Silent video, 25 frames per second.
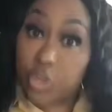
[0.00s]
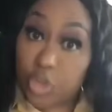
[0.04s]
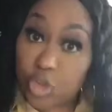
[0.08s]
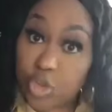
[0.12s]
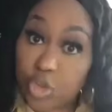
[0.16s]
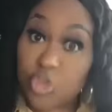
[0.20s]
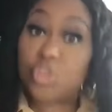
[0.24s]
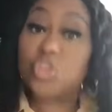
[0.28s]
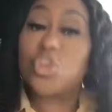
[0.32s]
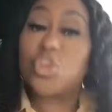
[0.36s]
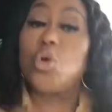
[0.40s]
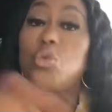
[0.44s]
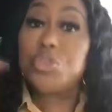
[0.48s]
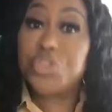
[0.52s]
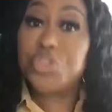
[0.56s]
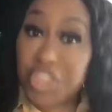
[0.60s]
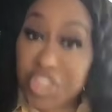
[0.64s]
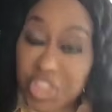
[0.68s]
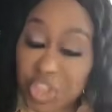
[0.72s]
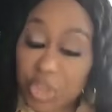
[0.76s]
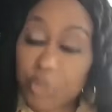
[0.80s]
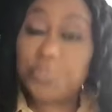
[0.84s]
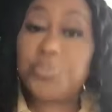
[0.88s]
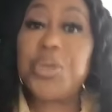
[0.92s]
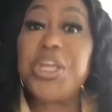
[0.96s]
so to
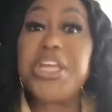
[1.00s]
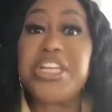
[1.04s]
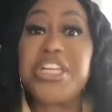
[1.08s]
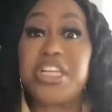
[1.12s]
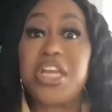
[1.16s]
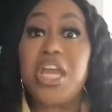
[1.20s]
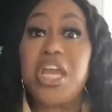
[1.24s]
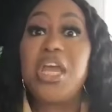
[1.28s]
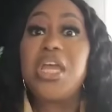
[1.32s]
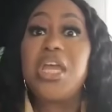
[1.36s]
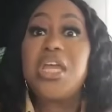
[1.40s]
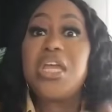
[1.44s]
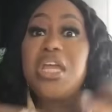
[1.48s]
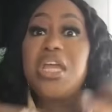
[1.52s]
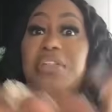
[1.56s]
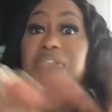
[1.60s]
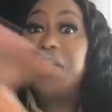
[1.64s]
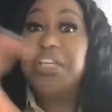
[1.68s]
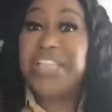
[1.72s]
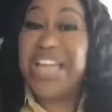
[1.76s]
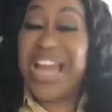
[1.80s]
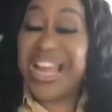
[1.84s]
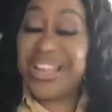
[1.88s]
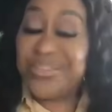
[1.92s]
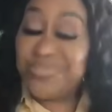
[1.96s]
speak, in
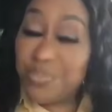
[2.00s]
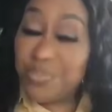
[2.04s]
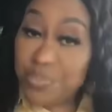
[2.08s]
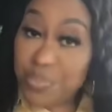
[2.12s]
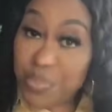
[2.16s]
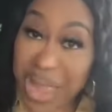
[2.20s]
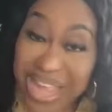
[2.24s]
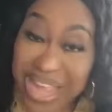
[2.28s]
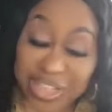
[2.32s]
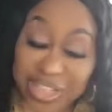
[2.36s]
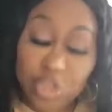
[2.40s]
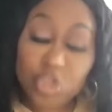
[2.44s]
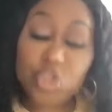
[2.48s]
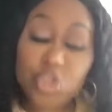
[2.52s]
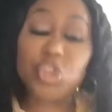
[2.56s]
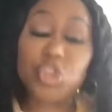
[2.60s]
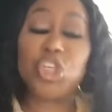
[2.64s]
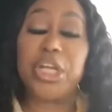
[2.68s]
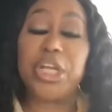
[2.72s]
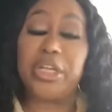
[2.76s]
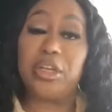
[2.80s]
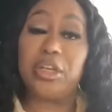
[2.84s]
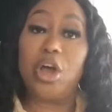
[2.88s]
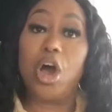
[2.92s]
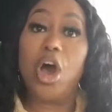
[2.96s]
the
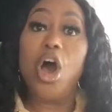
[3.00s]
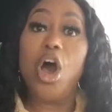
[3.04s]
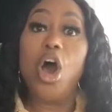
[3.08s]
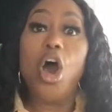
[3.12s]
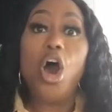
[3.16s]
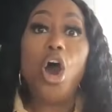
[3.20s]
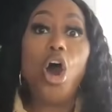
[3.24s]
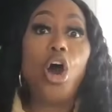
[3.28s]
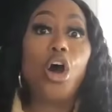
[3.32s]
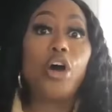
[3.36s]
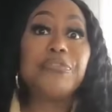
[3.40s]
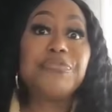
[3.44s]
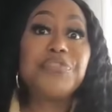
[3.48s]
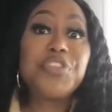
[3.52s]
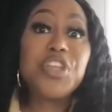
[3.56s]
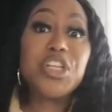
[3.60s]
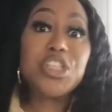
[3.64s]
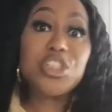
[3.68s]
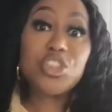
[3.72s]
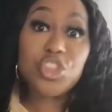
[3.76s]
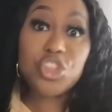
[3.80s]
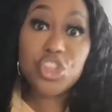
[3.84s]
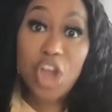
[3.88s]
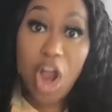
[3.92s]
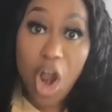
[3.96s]
dimension of the
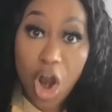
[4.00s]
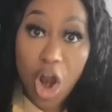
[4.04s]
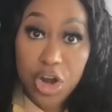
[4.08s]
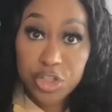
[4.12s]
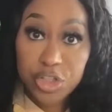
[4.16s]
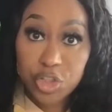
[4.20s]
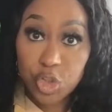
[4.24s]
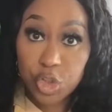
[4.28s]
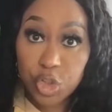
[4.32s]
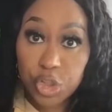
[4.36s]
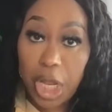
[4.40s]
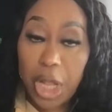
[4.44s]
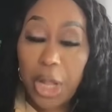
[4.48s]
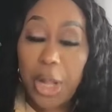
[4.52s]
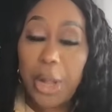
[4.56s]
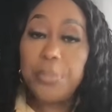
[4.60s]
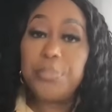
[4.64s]
church.